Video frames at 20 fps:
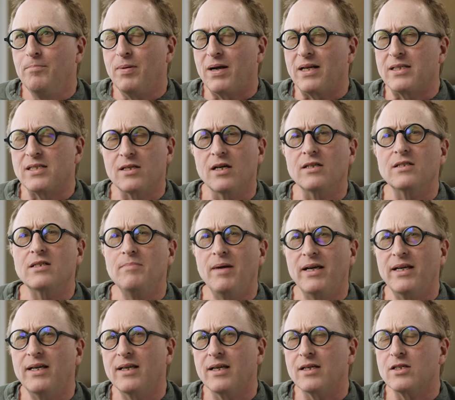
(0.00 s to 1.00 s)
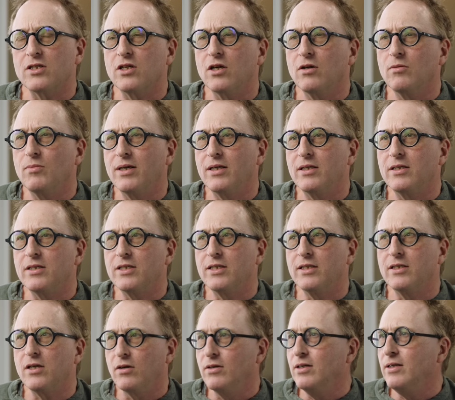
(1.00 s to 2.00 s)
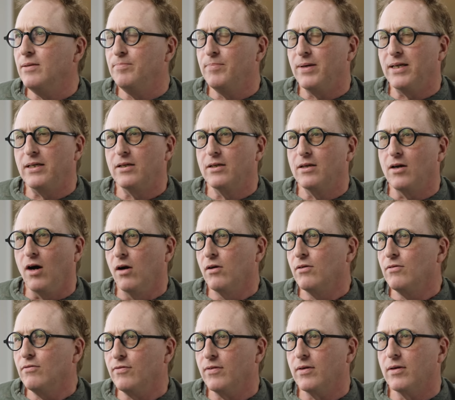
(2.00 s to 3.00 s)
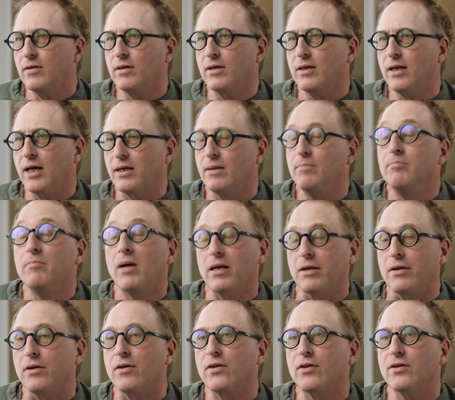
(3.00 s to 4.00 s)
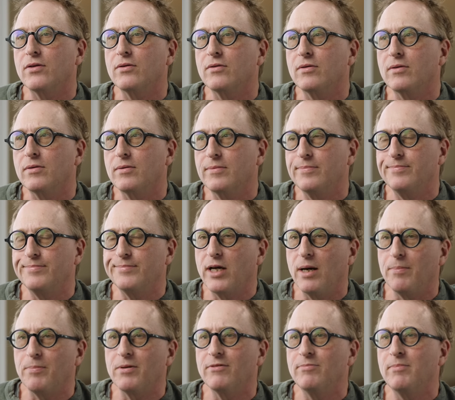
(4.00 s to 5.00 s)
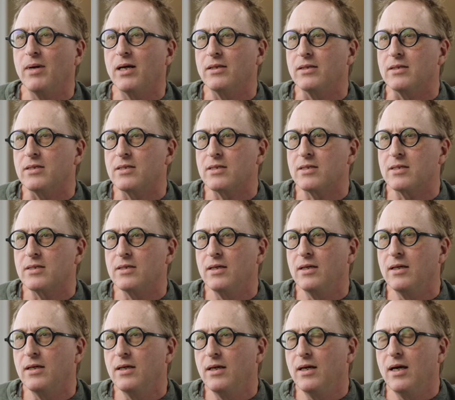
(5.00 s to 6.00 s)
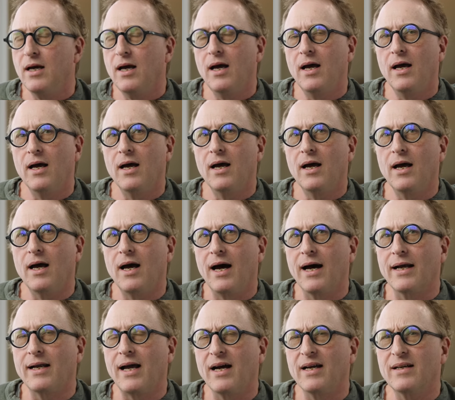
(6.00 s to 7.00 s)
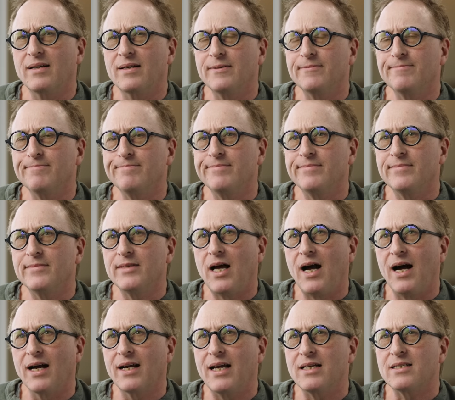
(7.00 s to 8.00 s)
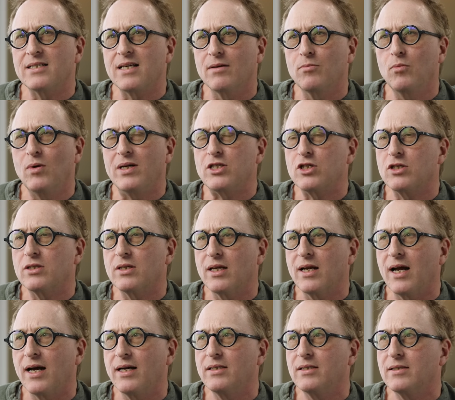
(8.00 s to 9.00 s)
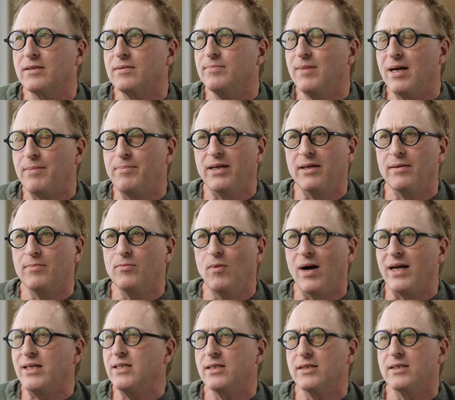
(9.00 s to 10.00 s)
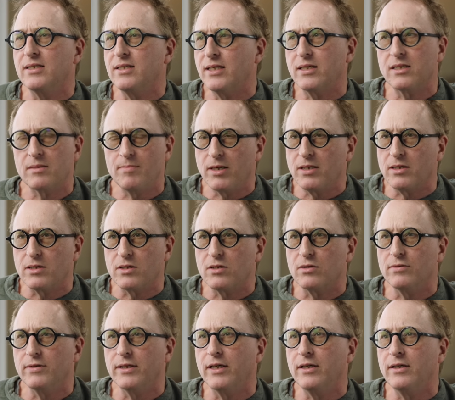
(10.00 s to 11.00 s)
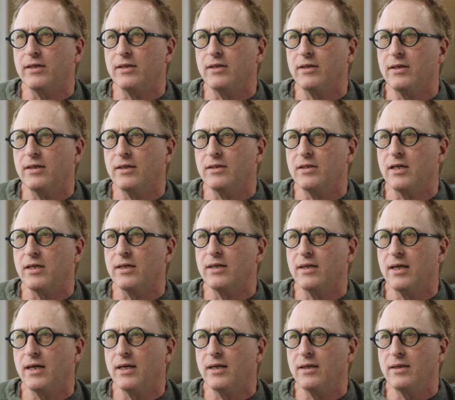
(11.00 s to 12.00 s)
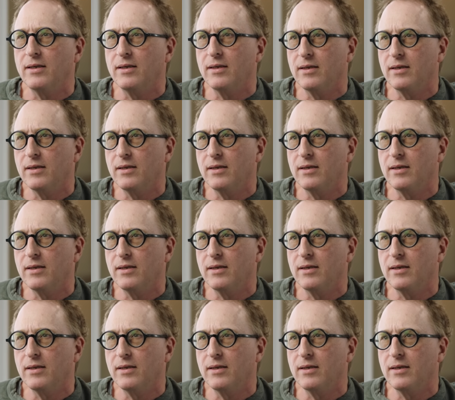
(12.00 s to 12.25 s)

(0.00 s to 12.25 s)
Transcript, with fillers: But I started making that show when she'd only been gone for like a month, a couple of months. And I, I guess I wish that I'd maybe waited six months or a year and done it then.